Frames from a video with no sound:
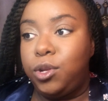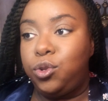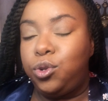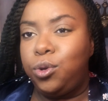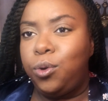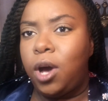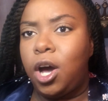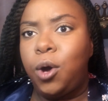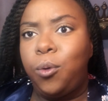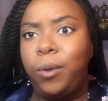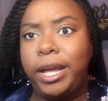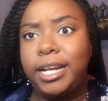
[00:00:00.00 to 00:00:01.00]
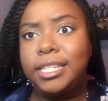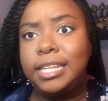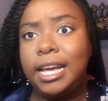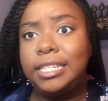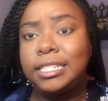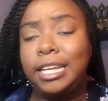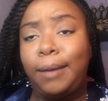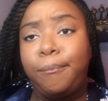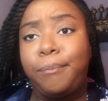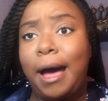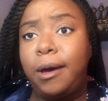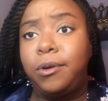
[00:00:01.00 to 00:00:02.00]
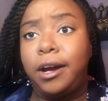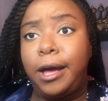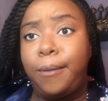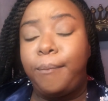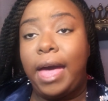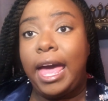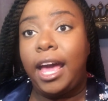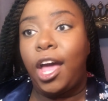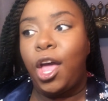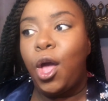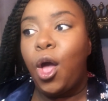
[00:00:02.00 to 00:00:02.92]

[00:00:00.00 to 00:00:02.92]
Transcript: do a wear test, and I'm probably gonna come back